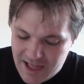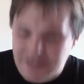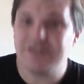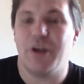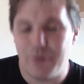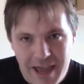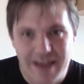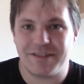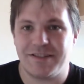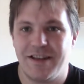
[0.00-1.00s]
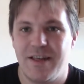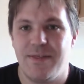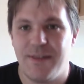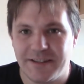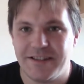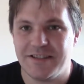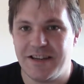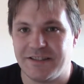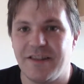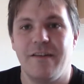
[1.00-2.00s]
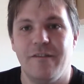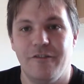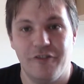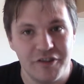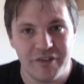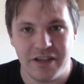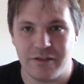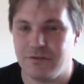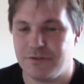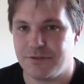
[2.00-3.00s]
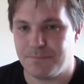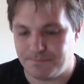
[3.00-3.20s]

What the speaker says: So yes, that is it for the vehicles.